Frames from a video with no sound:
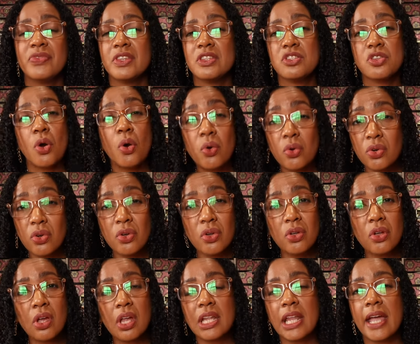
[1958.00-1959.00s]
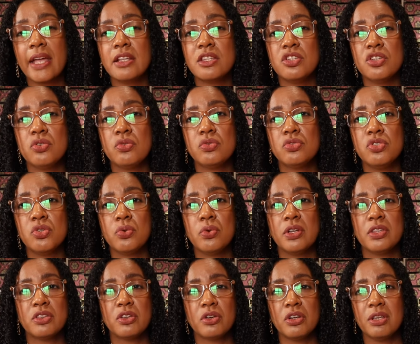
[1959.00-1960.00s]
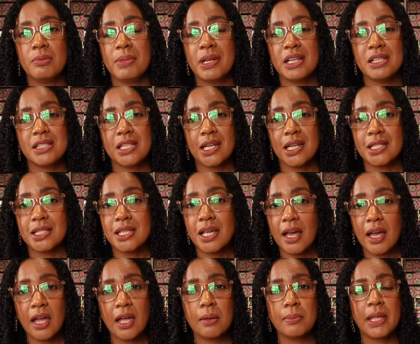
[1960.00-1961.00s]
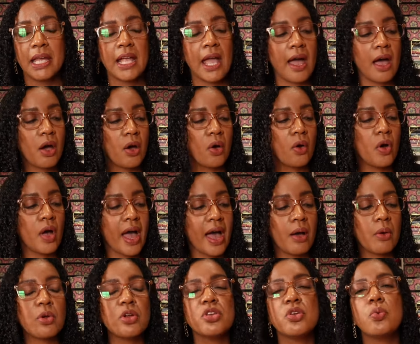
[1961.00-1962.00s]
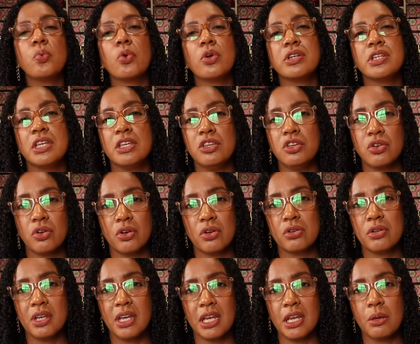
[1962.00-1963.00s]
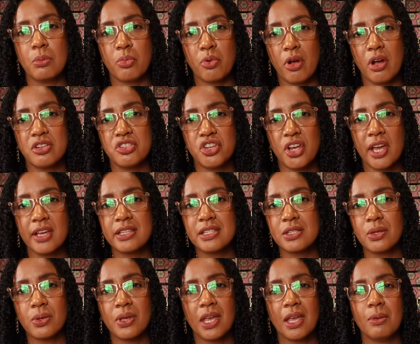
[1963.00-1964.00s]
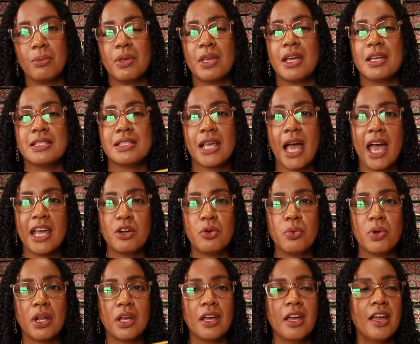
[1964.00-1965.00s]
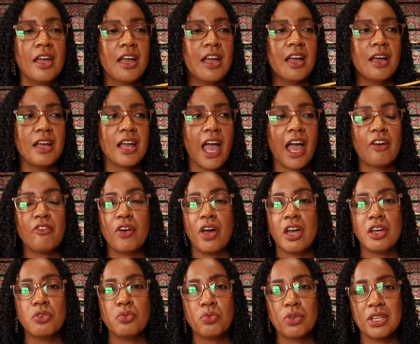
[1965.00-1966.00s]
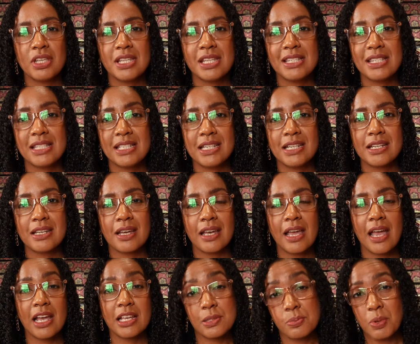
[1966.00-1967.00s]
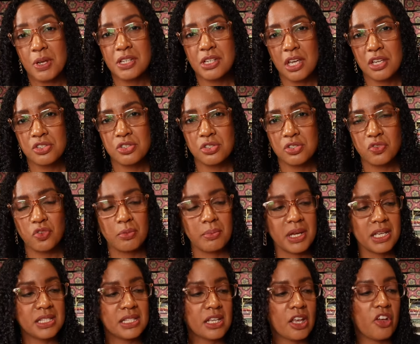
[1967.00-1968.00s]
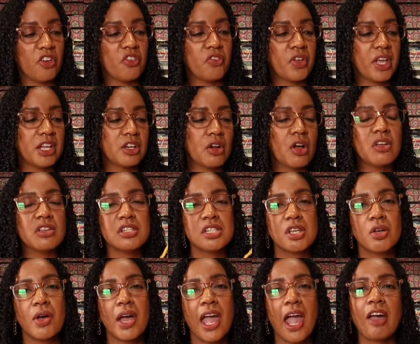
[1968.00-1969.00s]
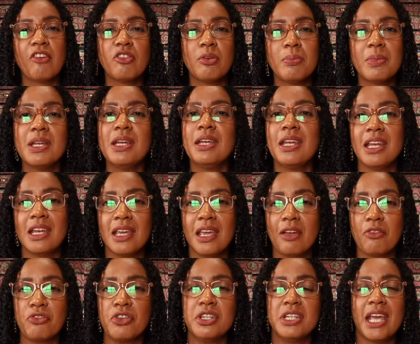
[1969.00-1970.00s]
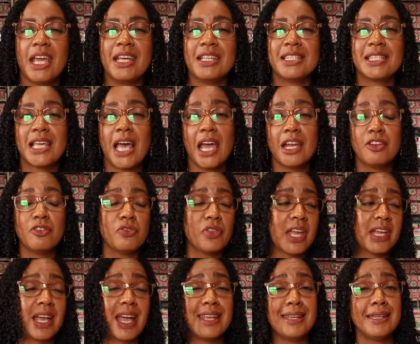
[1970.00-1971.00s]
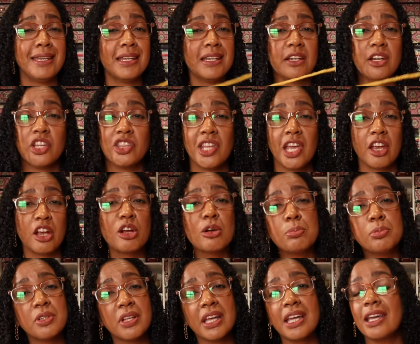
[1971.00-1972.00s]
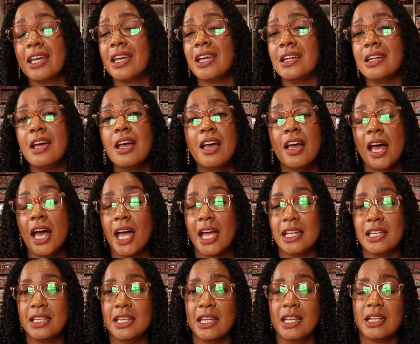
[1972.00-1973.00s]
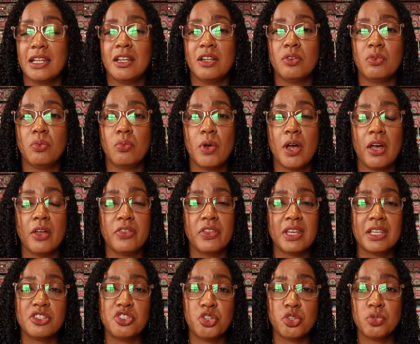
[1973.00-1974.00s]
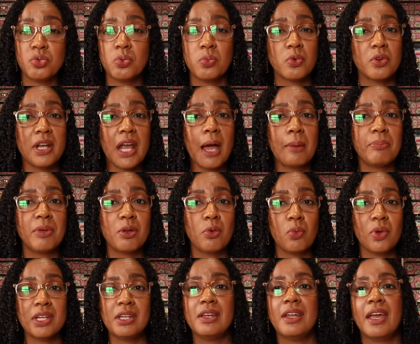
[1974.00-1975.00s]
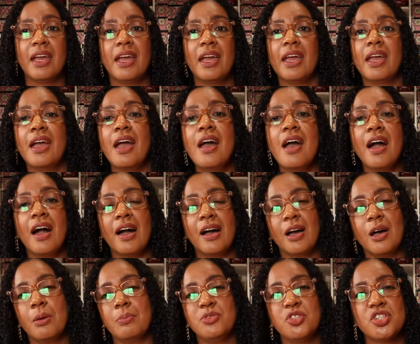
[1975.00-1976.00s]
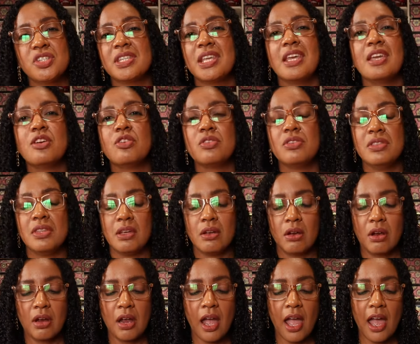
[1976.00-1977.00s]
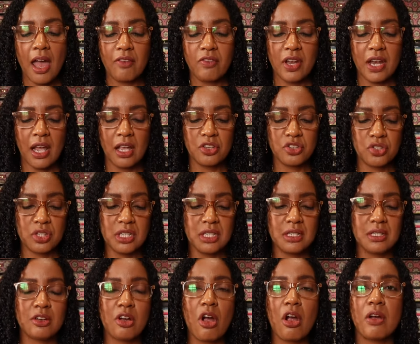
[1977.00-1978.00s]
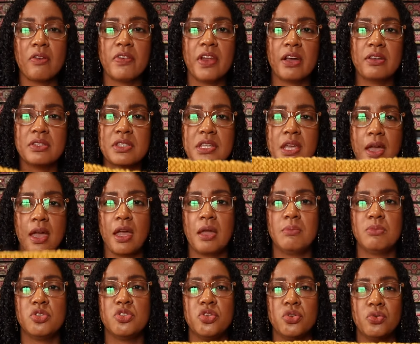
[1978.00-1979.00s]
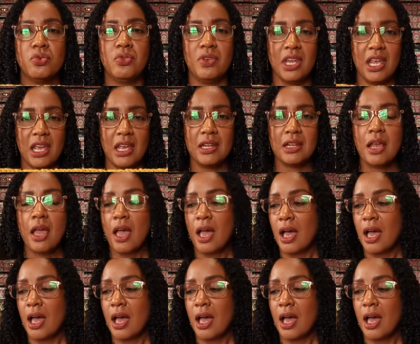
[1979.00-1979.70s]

Total? Like, do you do it thirty minutes at a time? Like, how how are you working your knitting projects, okay? Because I don't want to have unrealistic expectations for myself, and also I haven't been knitting every day. It's kind of like I knitted on the airplane, I knitted while the children were napping one day, um, just here and there. I haven't actually carved out time to knit.